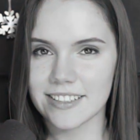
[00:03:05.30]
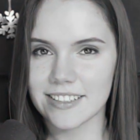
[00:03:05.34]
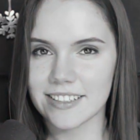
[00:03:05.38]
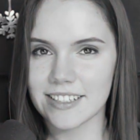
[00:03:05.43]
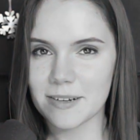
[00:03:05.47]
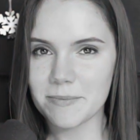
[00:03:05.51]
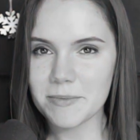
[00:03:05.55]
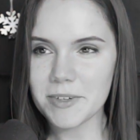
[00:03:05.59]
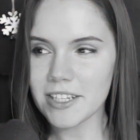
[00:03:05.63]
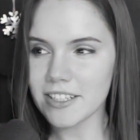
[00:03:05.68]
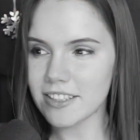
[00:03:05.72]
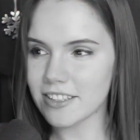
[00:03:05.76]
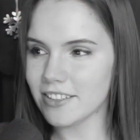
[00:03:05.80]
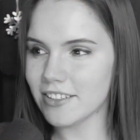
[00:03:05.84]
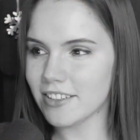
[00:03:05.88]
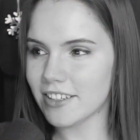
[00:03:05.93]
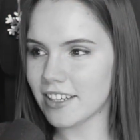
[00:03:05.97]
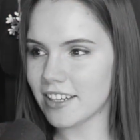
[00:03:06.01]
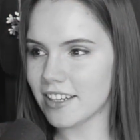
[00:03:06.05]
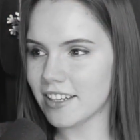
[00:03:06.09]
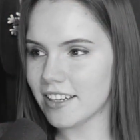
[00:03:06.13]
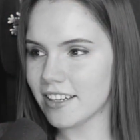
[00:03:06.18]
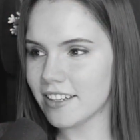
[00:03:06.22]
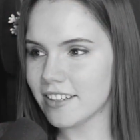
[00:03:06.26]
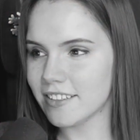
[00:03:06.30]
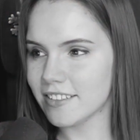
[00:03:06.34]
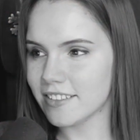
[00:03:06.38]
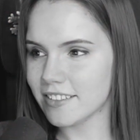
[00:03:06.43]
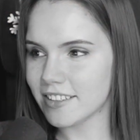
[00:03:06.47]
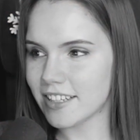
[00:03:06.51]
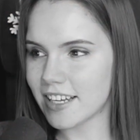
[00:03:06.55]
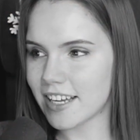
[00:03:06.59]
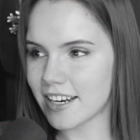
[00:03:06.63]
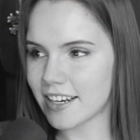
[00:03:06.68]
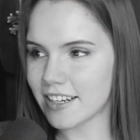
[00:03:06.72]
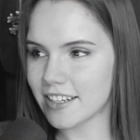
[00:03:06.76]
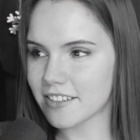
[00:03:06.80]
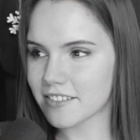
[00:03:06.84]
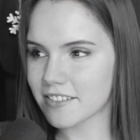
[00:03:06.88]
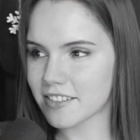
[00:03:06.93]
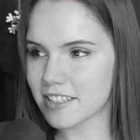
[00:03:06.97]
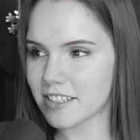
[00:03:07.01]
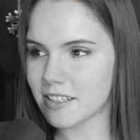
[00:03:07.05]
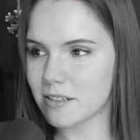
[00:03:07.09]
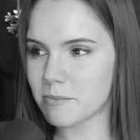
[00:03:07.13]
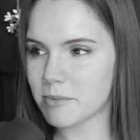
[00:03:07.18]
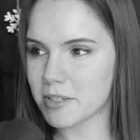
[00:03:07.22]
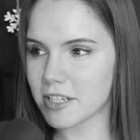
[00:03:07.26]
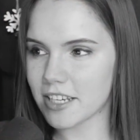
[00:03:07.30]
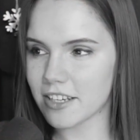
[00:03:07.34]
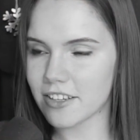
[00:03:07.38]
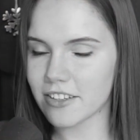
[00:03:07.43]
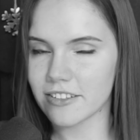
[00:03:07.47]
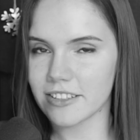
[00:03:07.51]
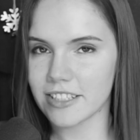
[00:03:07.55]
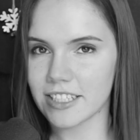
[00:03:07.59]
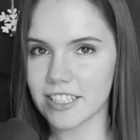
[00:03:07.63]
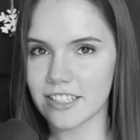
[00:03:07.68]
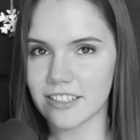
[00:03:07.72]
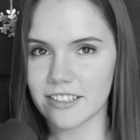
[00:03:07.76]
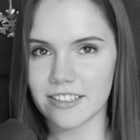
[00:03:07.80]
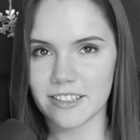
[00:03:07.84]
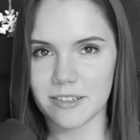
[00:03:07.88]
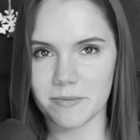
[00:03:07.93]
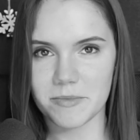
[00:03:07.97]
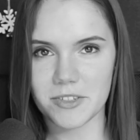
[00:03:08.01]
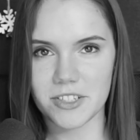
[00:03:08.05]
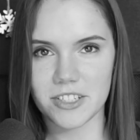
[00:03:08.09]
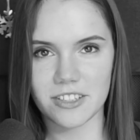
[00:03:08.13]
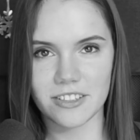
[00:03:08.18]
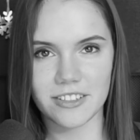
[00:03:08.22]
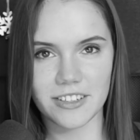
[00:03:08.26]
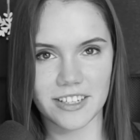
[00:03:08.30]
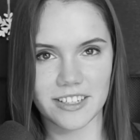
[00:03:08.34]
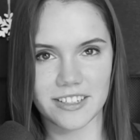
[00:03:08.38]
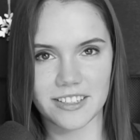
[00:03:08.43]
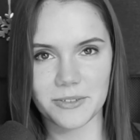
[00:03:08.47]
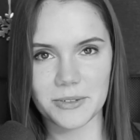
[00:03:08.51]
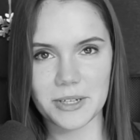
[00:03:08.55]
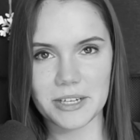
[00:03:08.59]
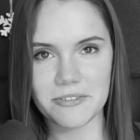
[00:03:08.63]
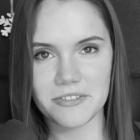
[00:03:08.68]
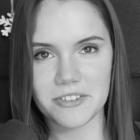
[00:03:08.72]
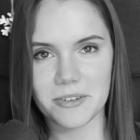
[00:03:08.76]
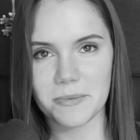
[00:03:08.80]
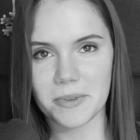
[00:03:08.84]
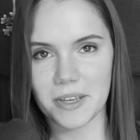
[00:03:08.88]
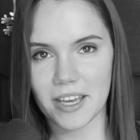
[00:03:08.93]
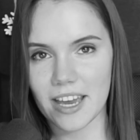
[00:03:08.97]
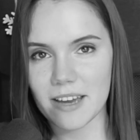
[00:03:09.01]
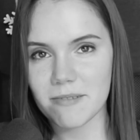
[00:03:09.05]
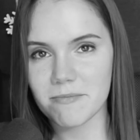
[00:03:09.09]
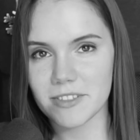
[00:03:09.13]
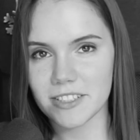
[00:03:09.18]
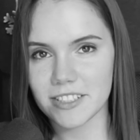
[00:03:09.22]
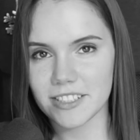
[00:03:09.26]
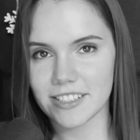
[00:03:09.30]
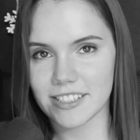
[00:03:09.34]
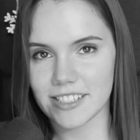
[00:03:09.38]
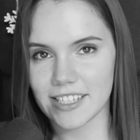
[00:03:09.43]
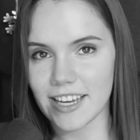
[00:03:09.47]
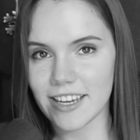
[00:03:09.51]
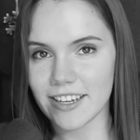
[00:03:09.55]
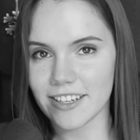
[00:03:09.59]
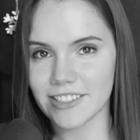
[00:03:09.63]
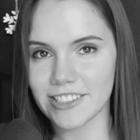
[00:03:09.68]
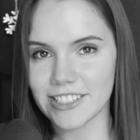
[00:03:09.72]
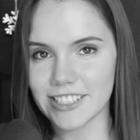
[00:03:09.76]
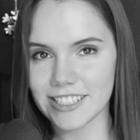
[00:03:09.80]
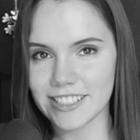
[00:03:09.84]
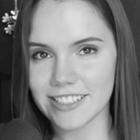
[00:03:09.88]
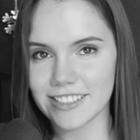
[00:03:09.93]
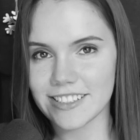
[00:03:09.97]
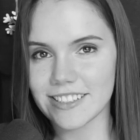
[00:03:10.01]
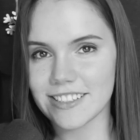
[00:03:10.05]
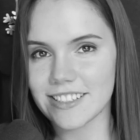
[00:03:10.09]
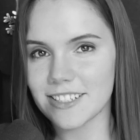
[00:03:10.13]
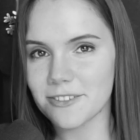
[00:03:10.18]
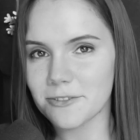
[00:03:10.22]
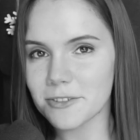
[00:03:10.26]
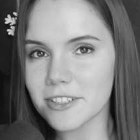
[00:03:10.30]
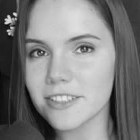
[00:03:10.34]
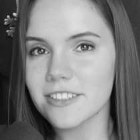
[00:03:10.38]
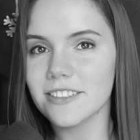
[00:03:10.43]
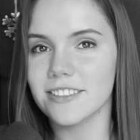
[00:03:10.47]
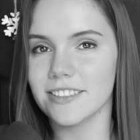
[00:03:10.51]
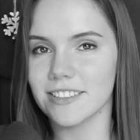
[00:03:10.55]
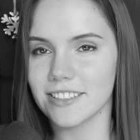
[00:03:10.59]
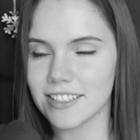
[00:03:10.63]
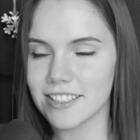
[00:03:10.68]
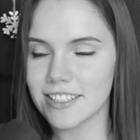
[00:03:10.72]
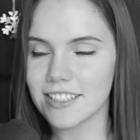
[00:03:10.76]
I'm not looking at anything in particular here. I'm just looking away from the camera because eye contact is difficult.